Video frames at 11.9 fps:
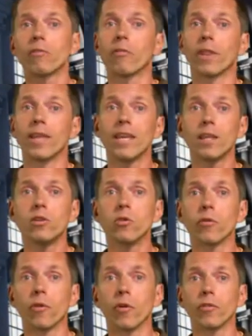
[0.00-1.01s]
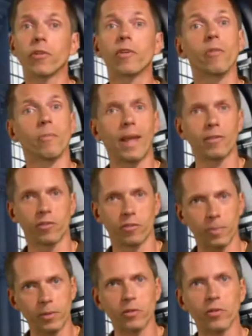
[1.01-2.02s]
for the Hidden Universe from NASA's
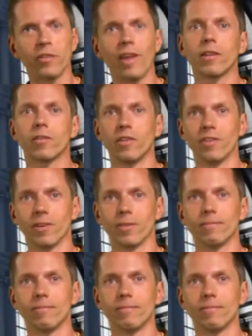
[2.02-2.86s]
Spitzer Science Center.